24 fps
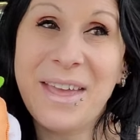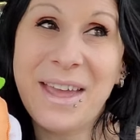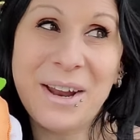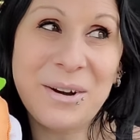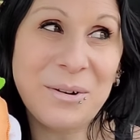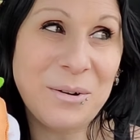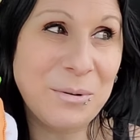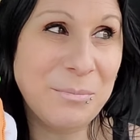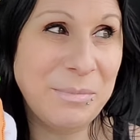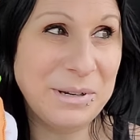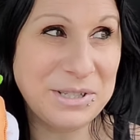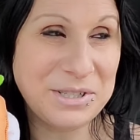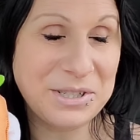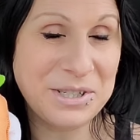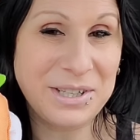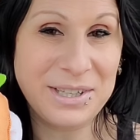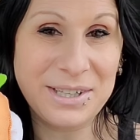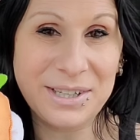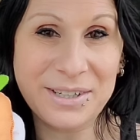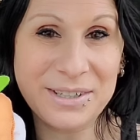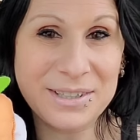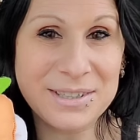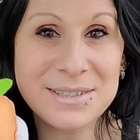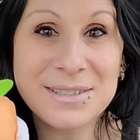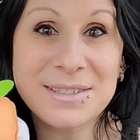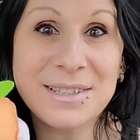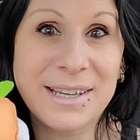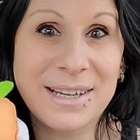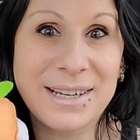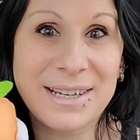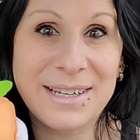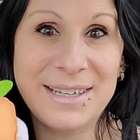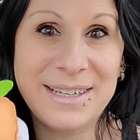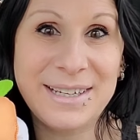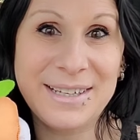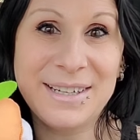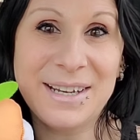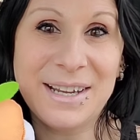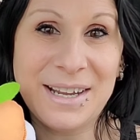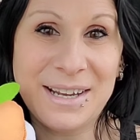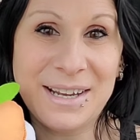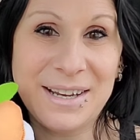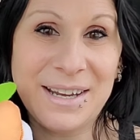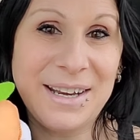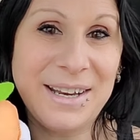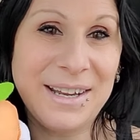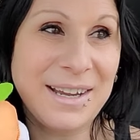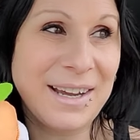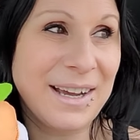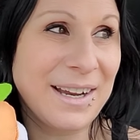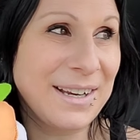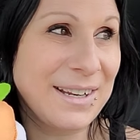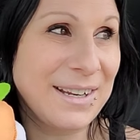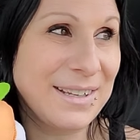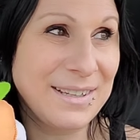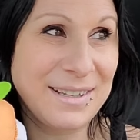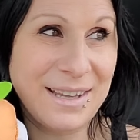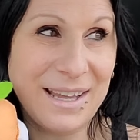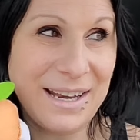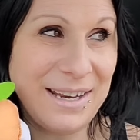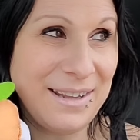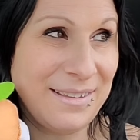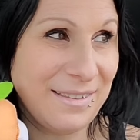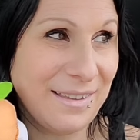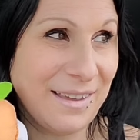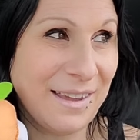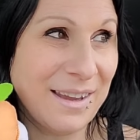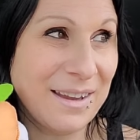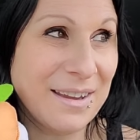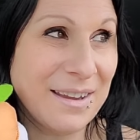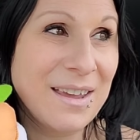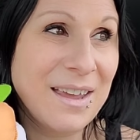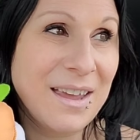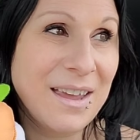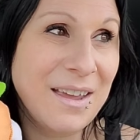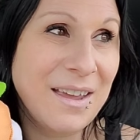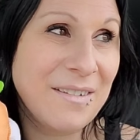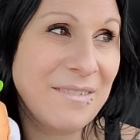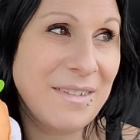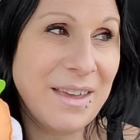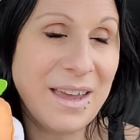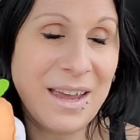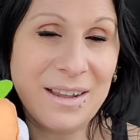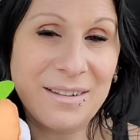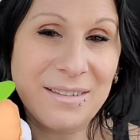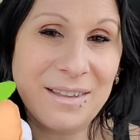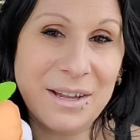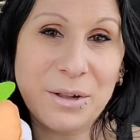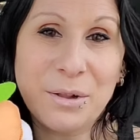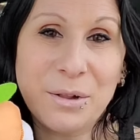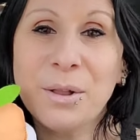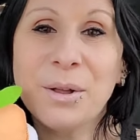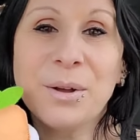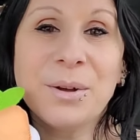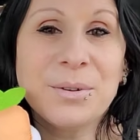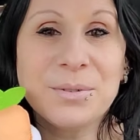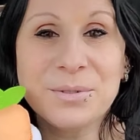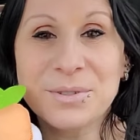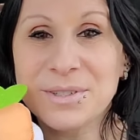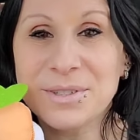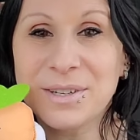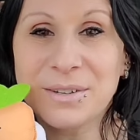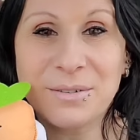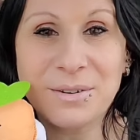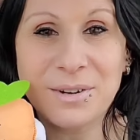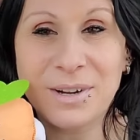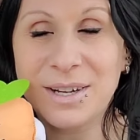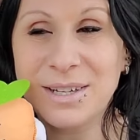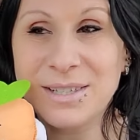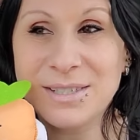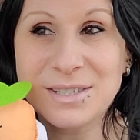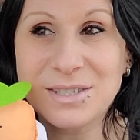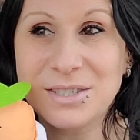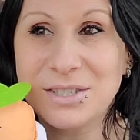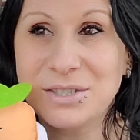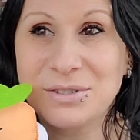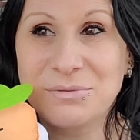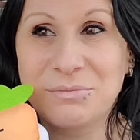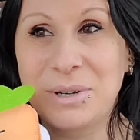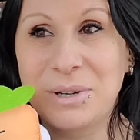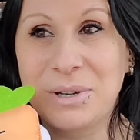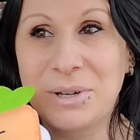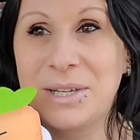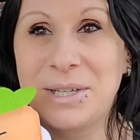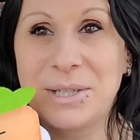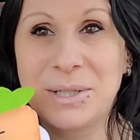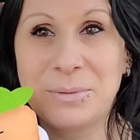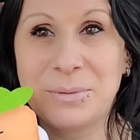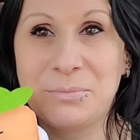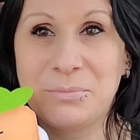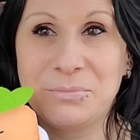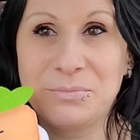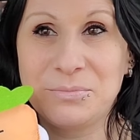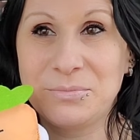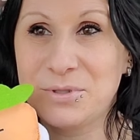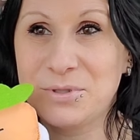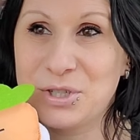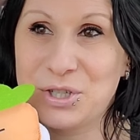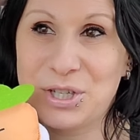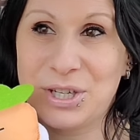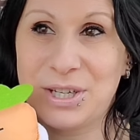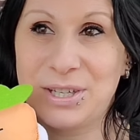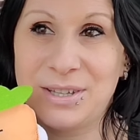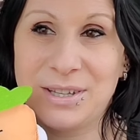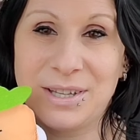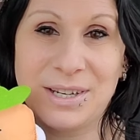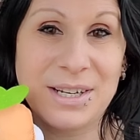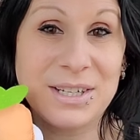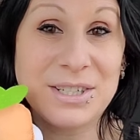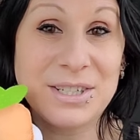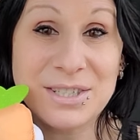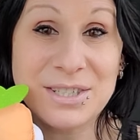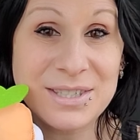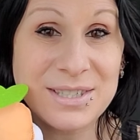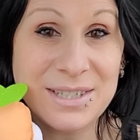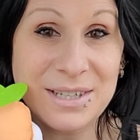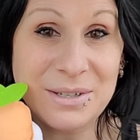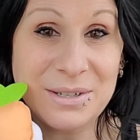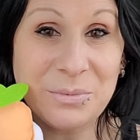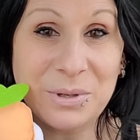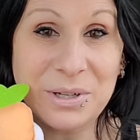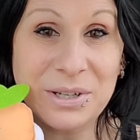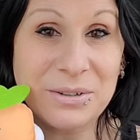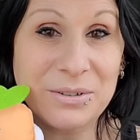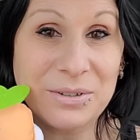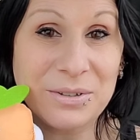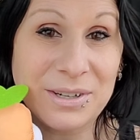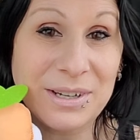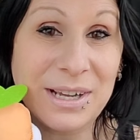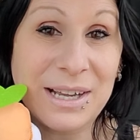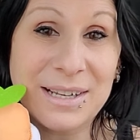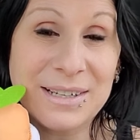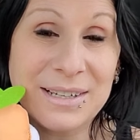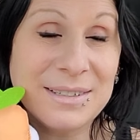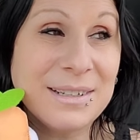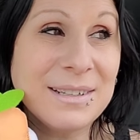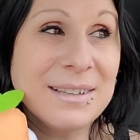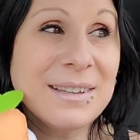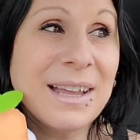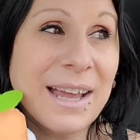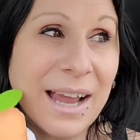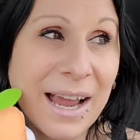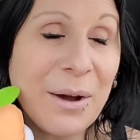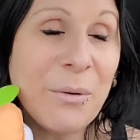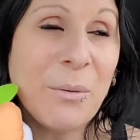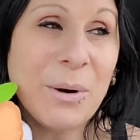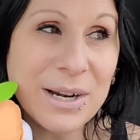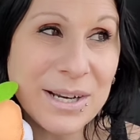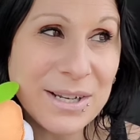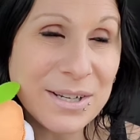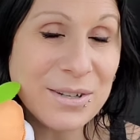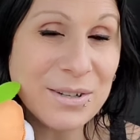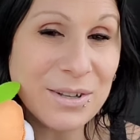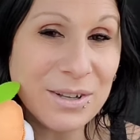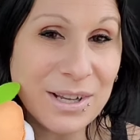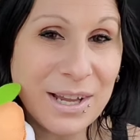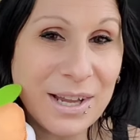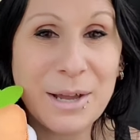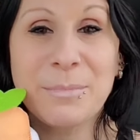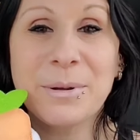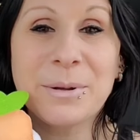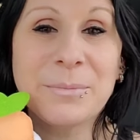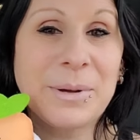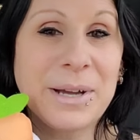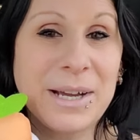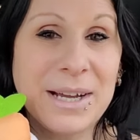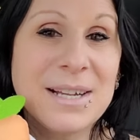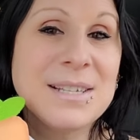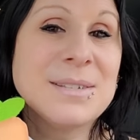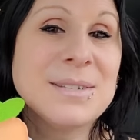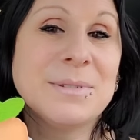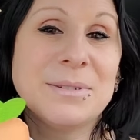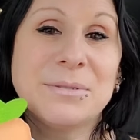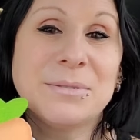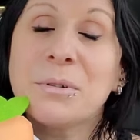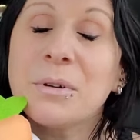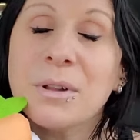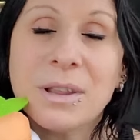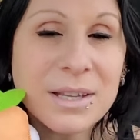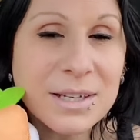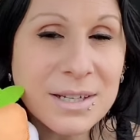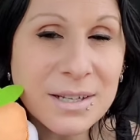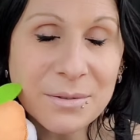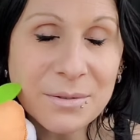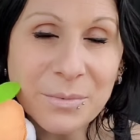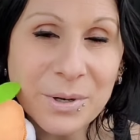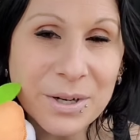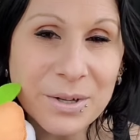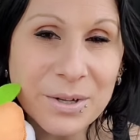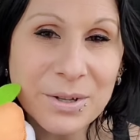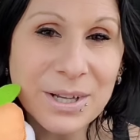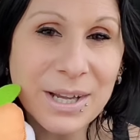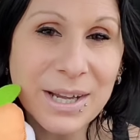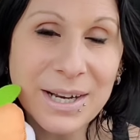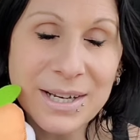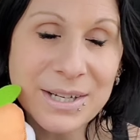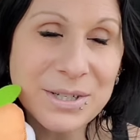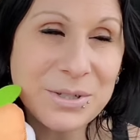they had a whole bunch of clearance. Like I need any kind of anything. They had like clothes and all kinds of just random shit that I just didn't want to look at. Like I wanted to look at, but my husband really didn't want to look at.